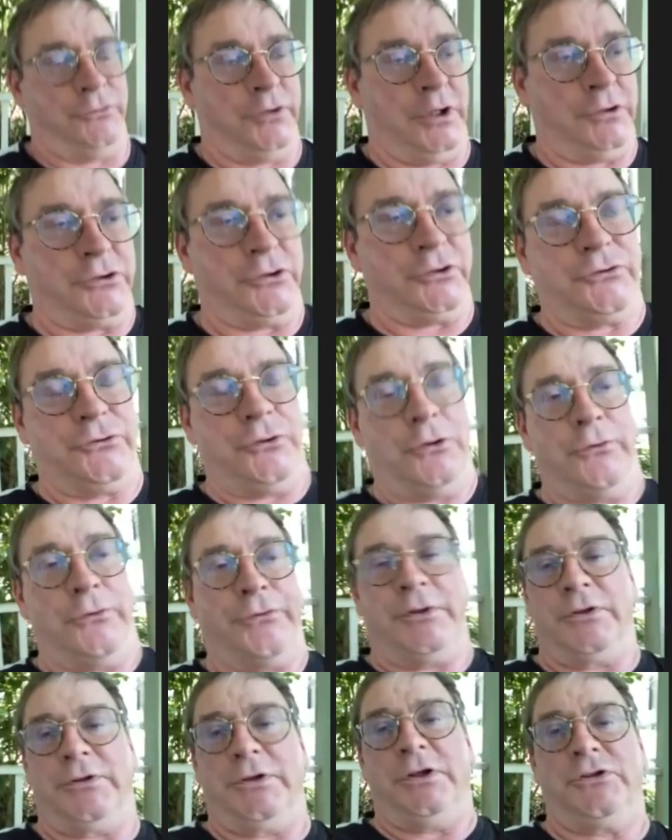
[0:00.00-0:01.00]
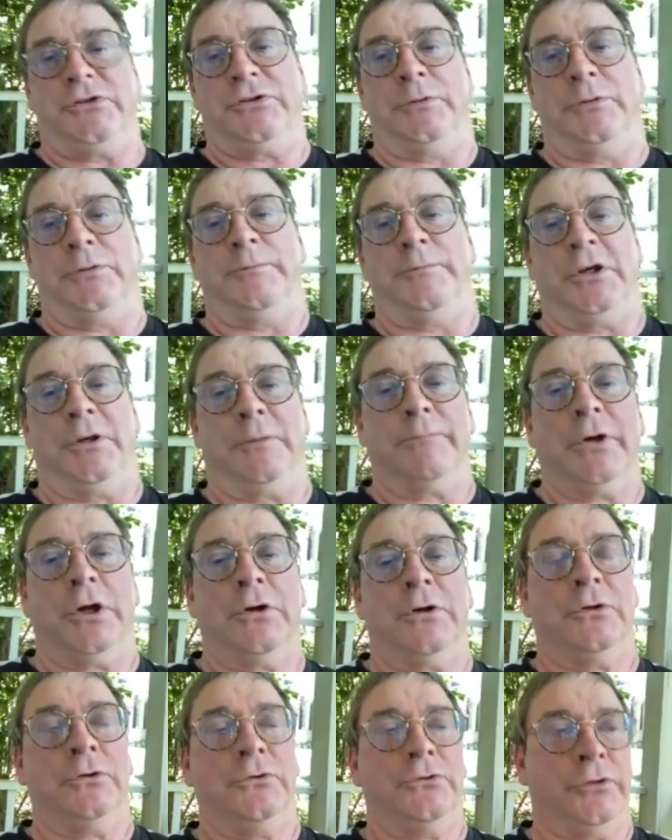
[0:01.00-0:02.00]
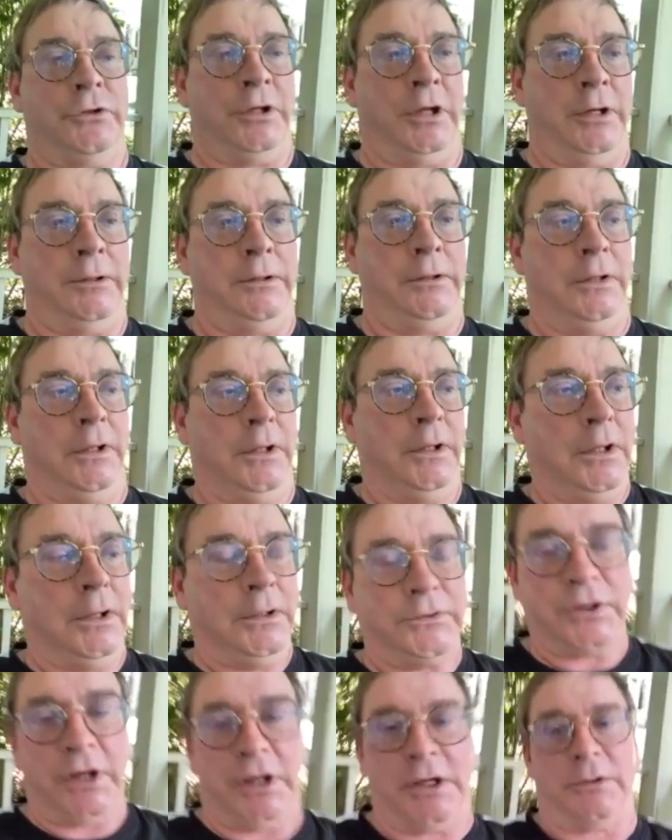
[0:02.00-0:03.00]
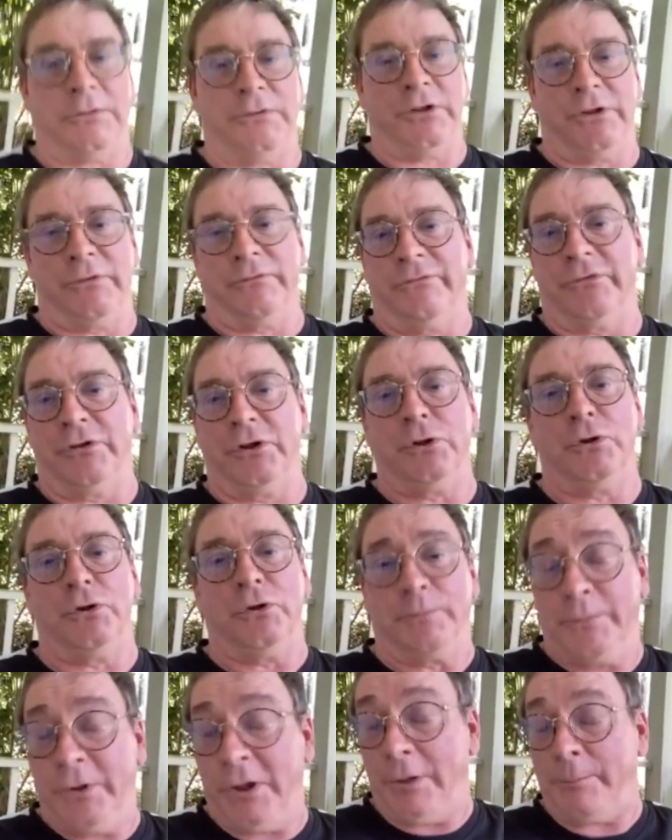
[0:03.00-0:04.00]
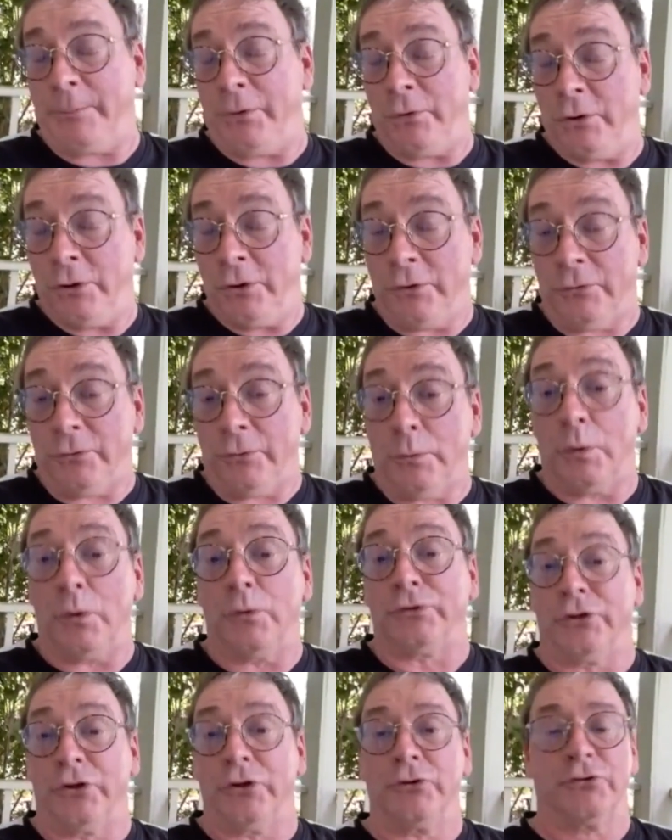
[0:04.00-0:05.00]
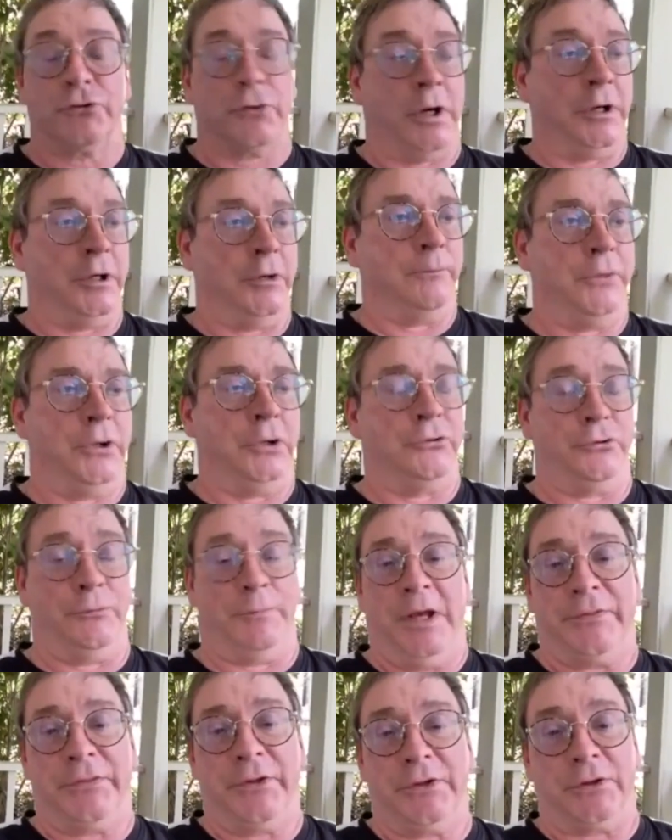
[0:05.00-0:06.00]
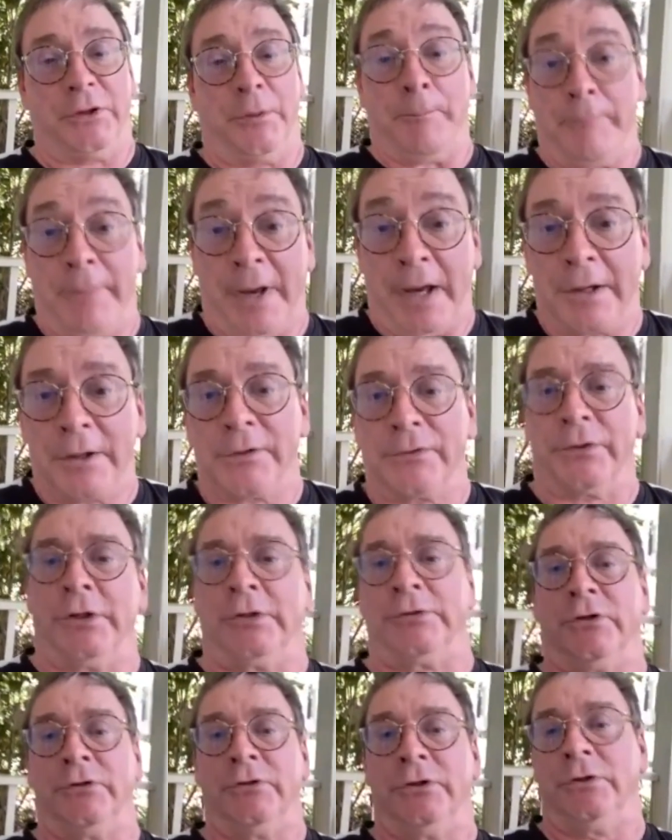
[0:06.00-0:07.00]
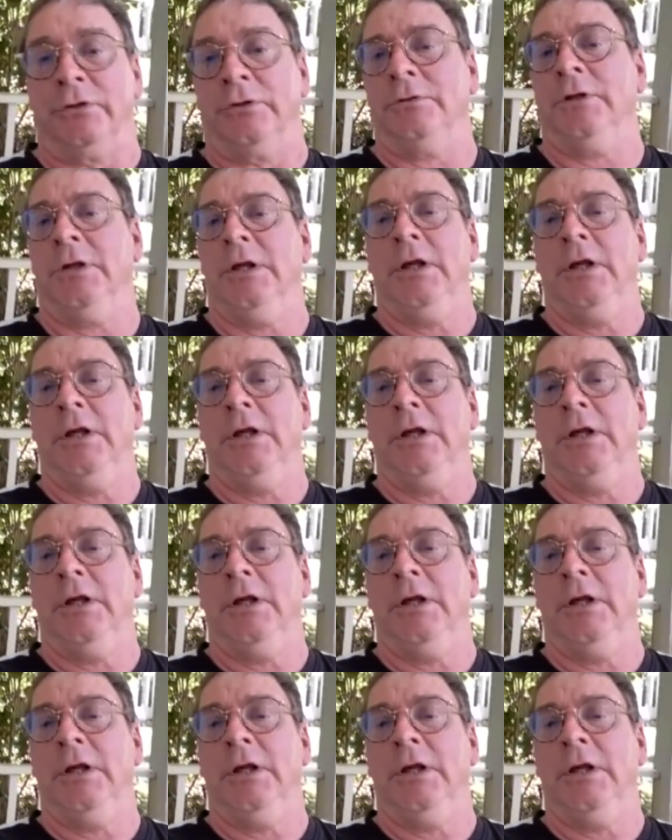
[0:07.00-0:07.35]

I just don't think they should be imposed. And I take a dim view of people who do try to impose them. I think the better thing to do